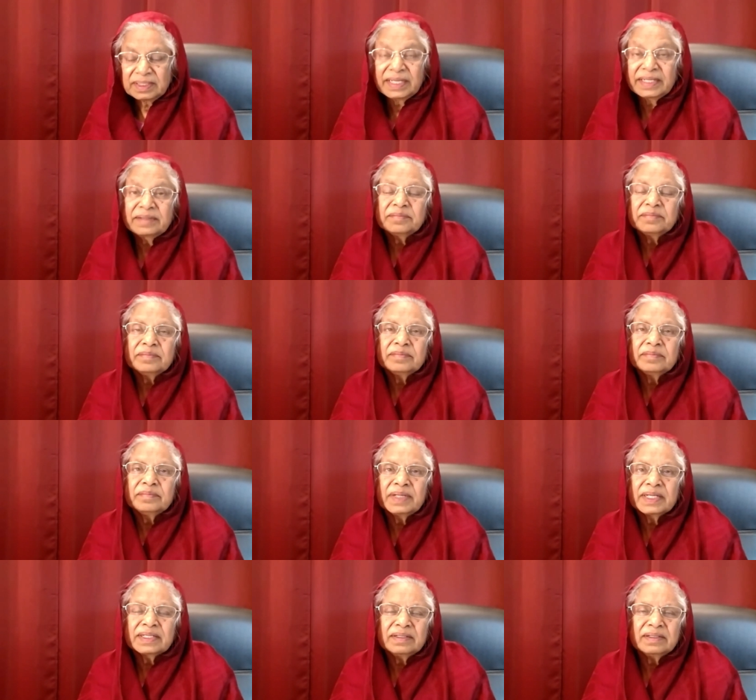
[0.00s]
And
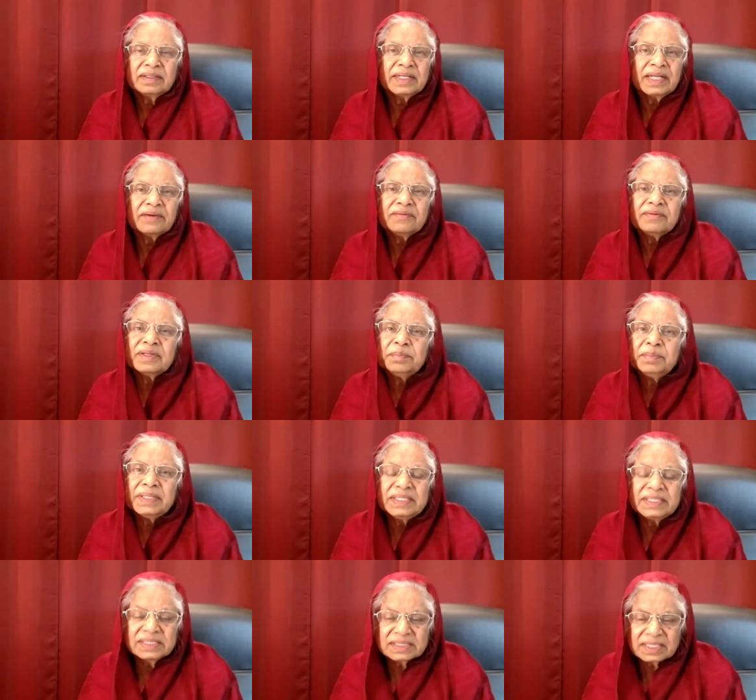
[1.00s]
but never
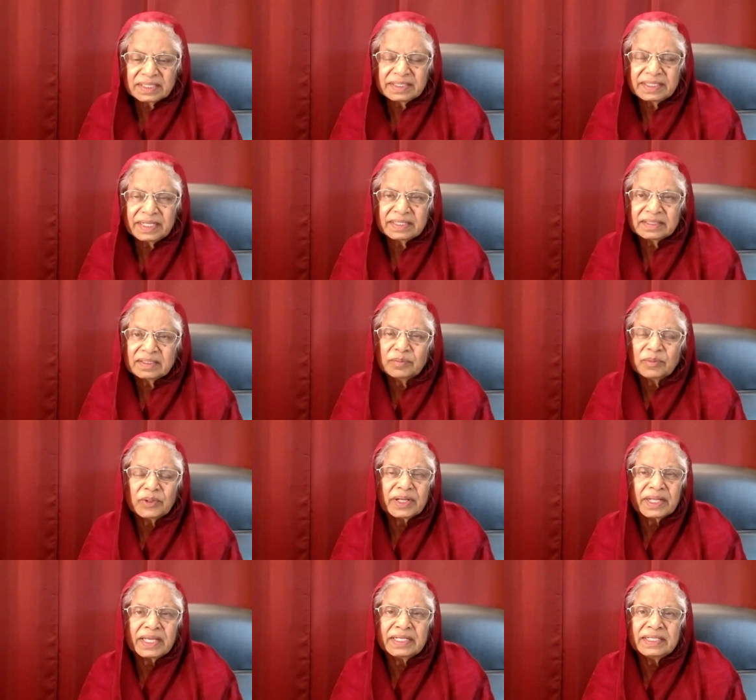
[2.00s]
be discontent
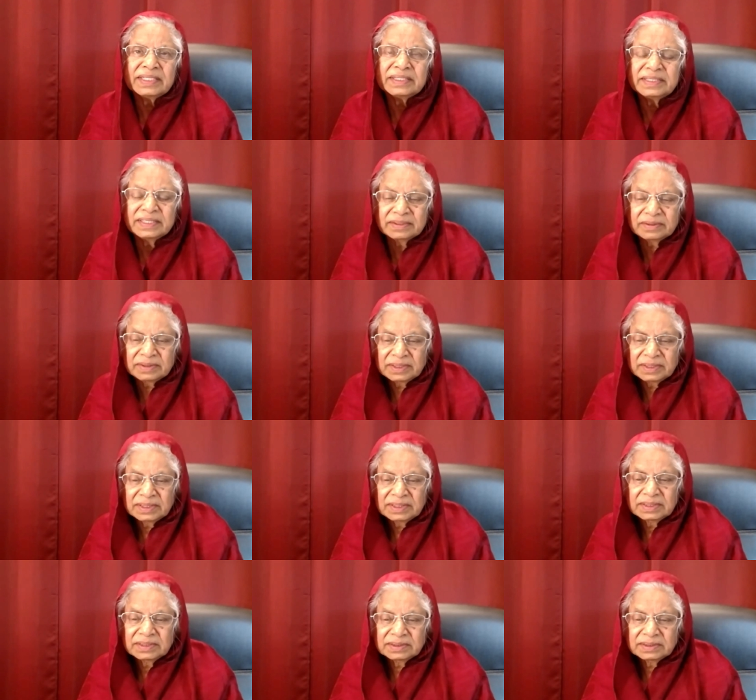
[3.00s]
about anything
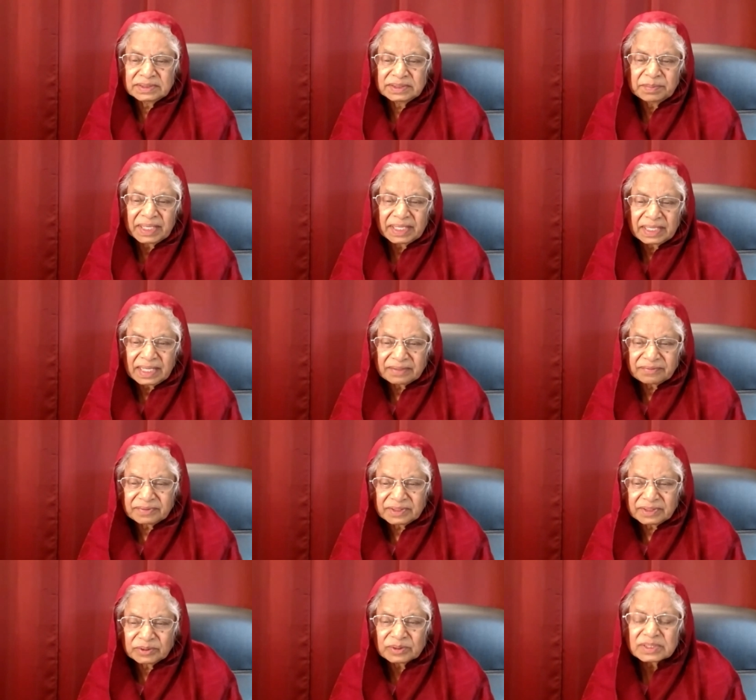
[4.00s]
in my life.
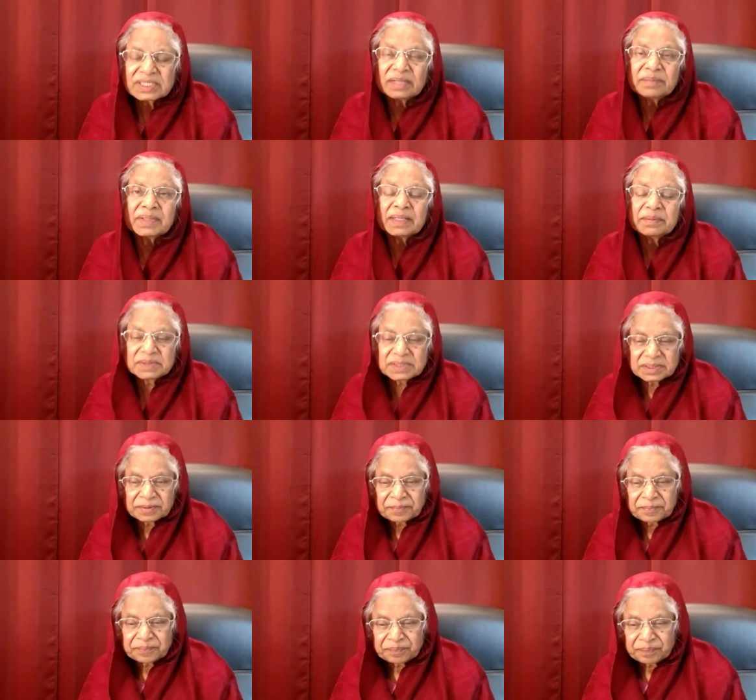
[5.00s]
You know, sometimes
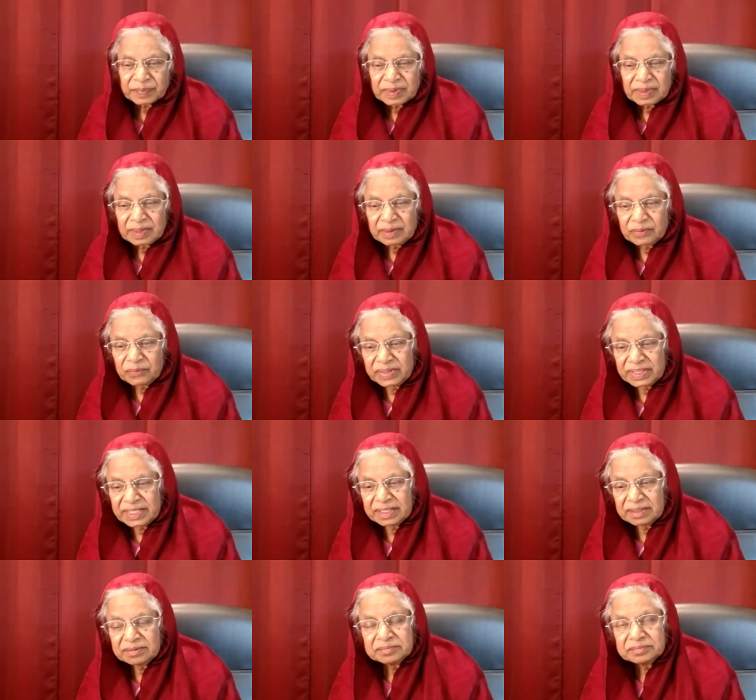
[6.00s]
we
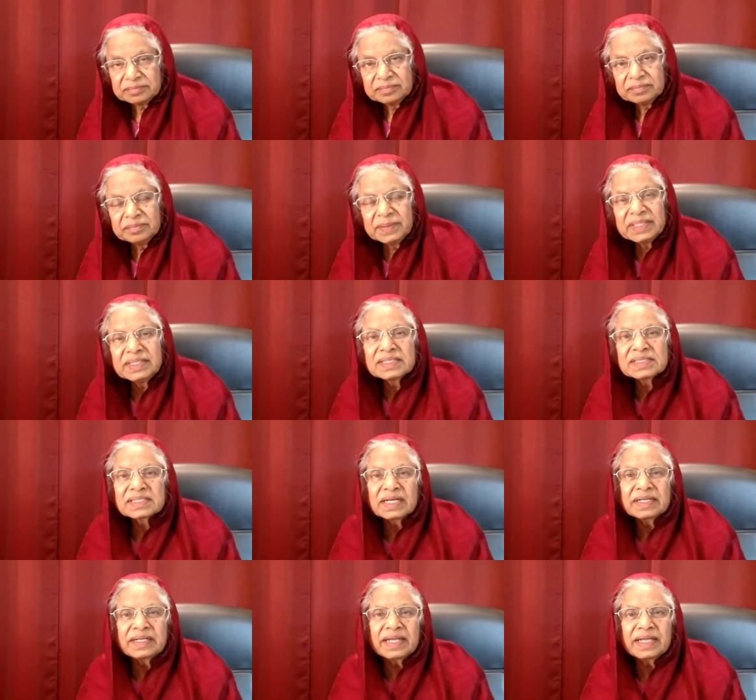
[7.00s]
can be
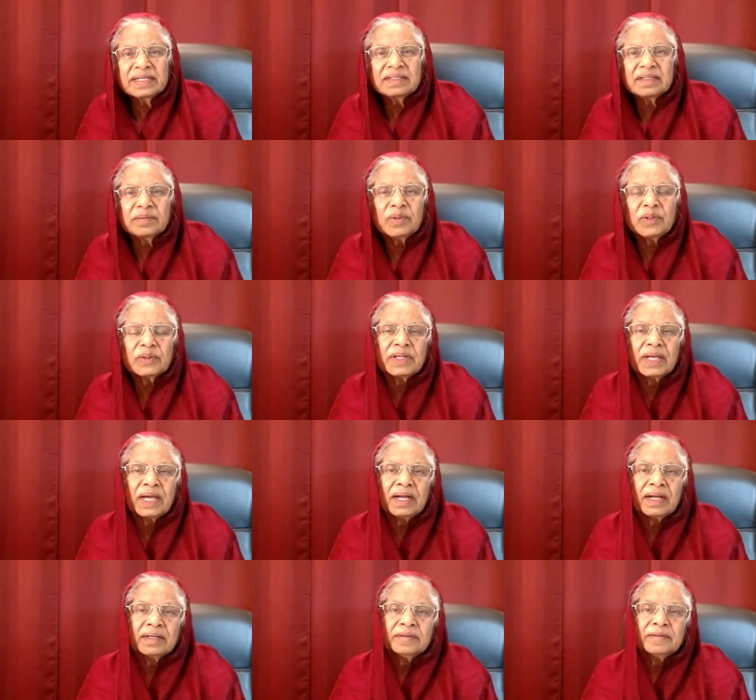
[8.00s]
discontent about
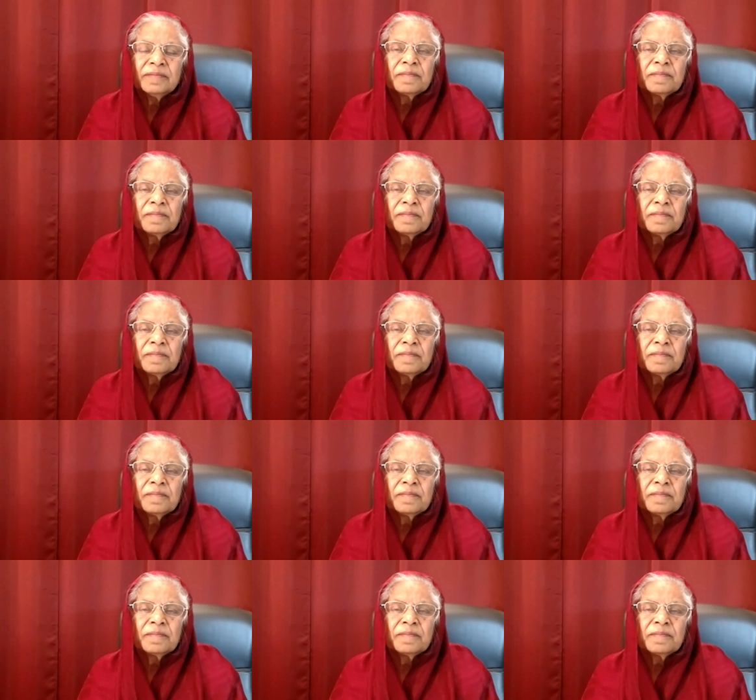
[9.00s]
our